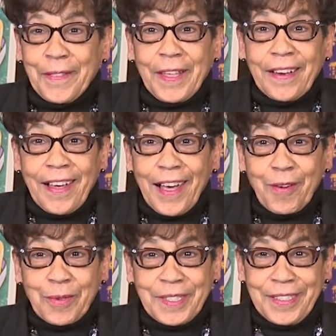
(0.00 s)
that I
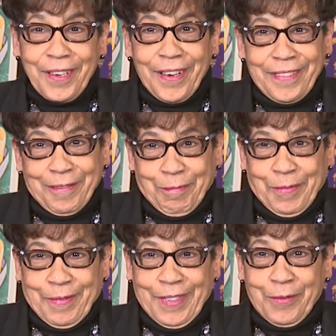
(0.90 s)
was not,
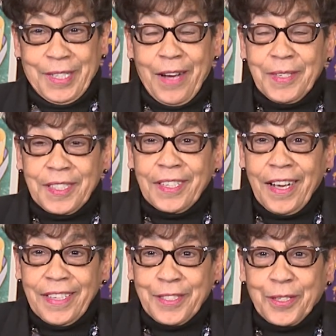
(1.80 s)
when I was in
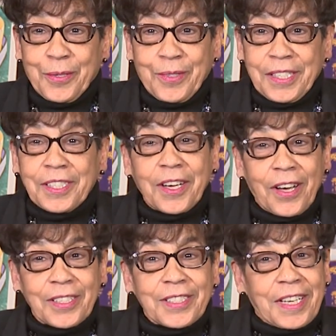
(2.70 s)
high school, that the
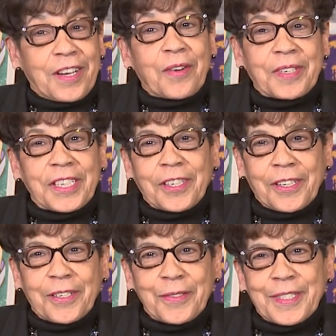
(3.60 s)
college had already
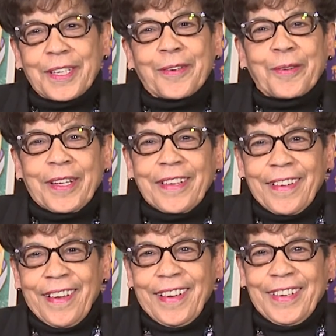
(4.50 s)
closed. So
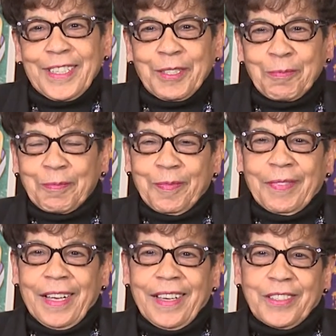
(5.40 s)
uh,
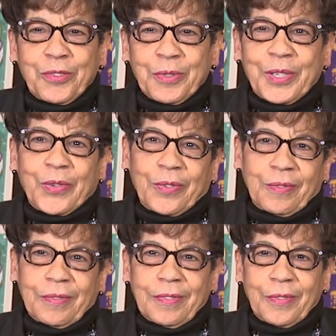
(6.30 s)
I, I, do re
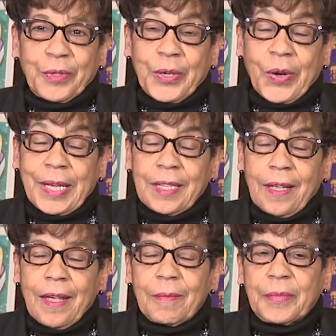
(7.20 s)
regret
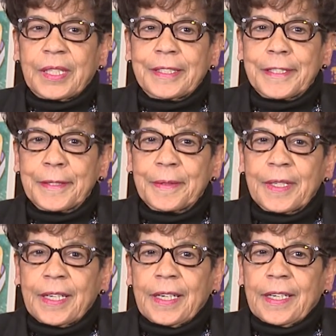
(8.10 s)
that. But
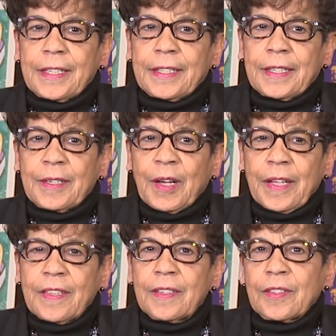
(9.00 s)
uh,
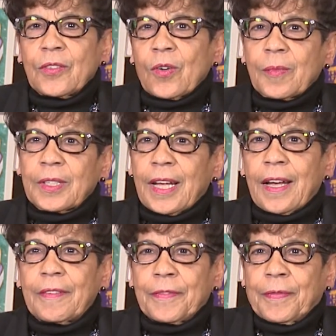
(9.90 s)
I think the normal
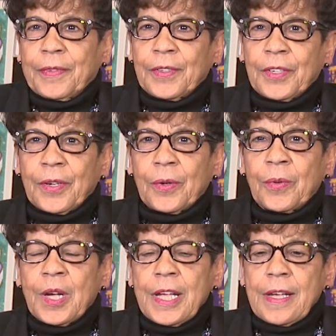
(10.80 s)
life, you
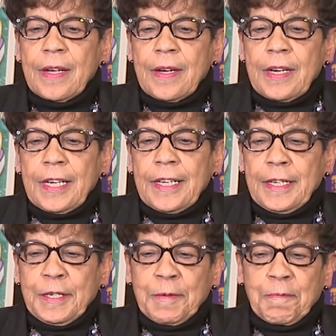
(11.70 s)
know,
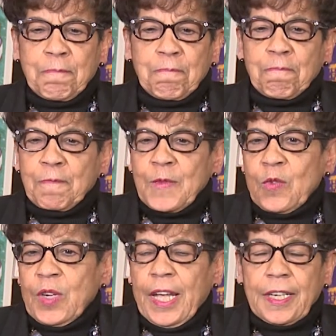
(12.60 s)
um,
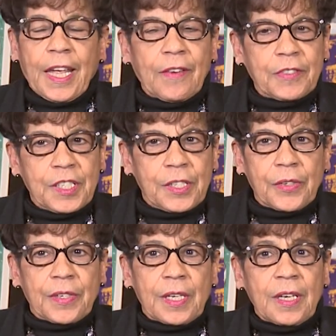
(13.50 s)
we had a
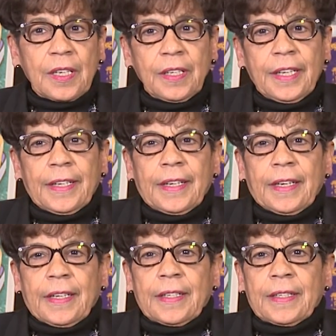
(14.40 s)
cafeteria
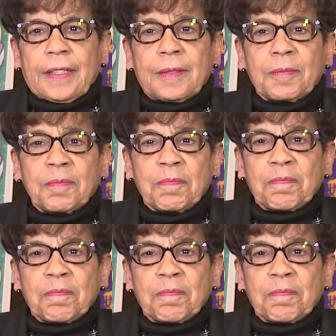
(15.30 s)
um,